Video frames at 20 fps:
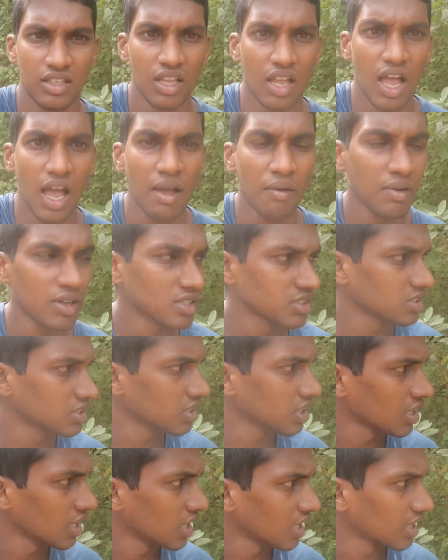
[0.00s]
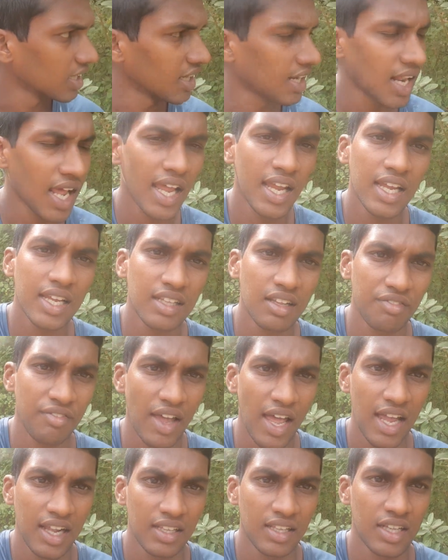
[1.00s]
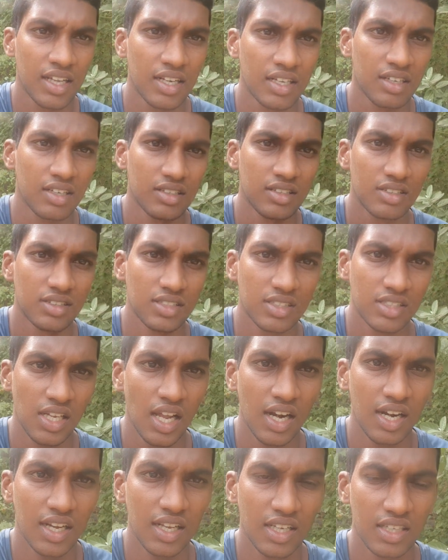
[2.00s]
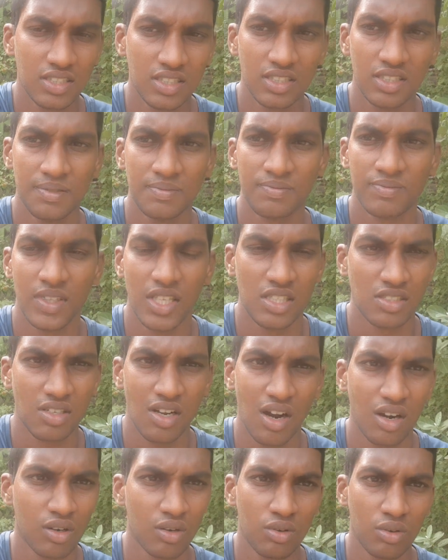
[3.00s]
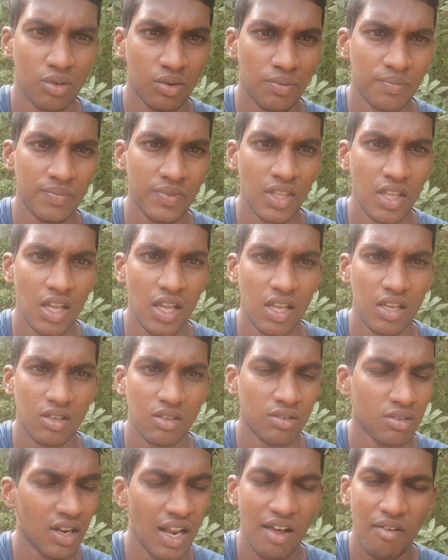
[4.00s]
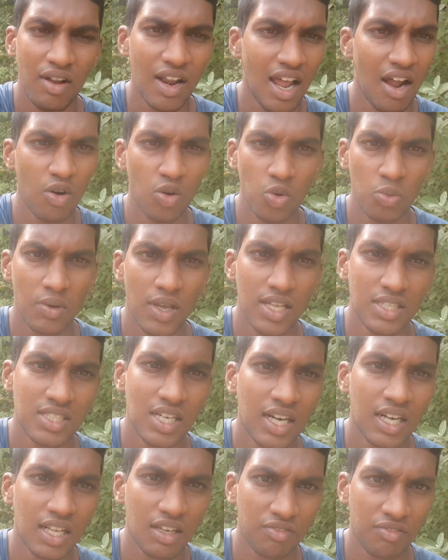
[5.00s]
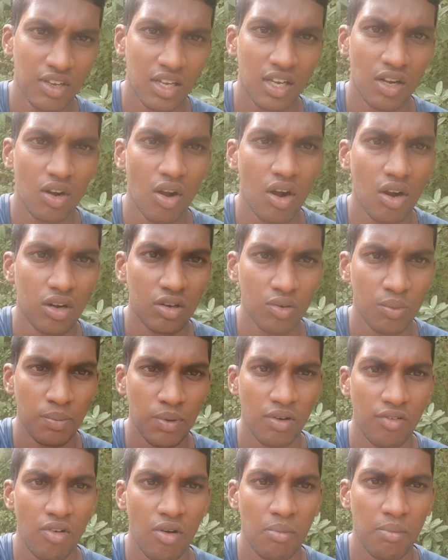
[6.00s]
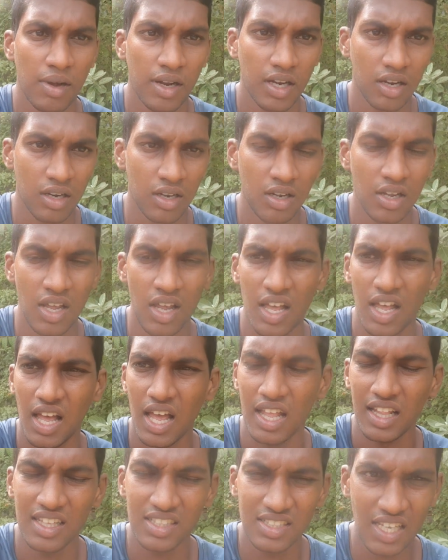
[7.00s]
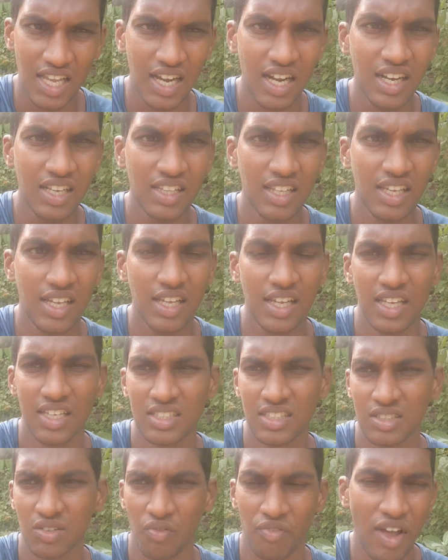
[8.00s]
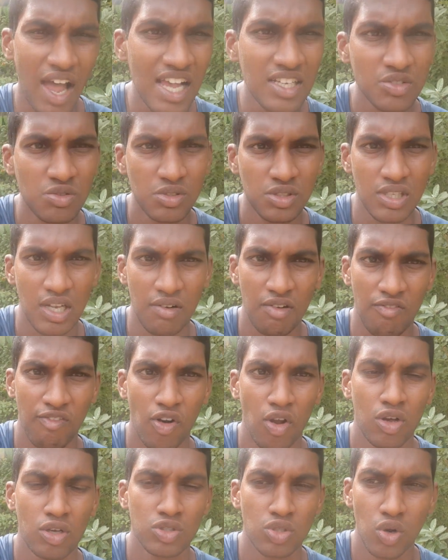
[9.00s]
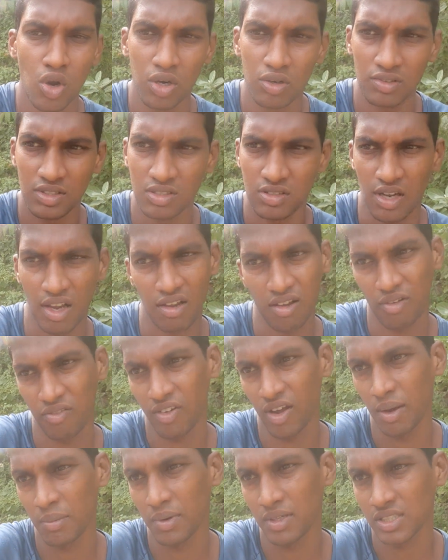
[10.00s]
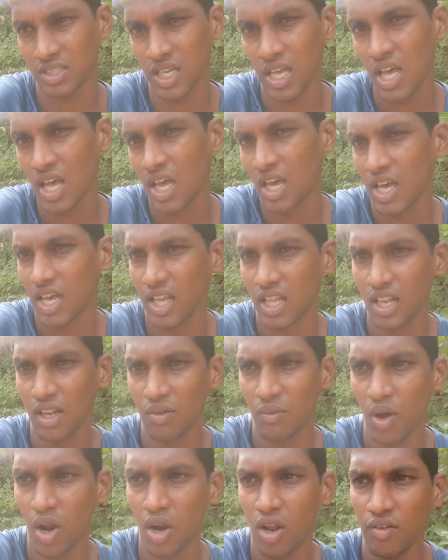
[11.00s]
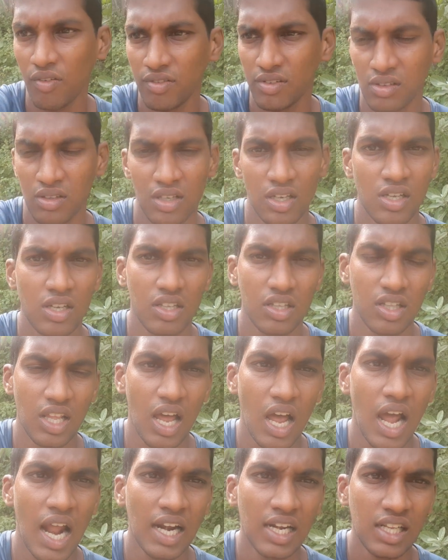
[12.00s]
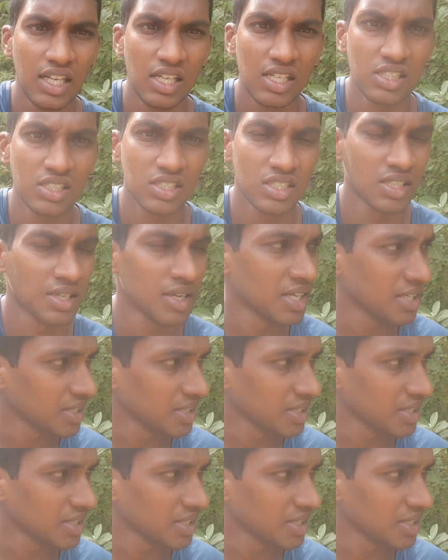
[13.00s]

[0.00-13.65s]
I was denying the fact that genetics is not true. You never have to be a genetic freak in order to perform better. And the second thing is fast twitch and slow twitch fibers. In one of the articles,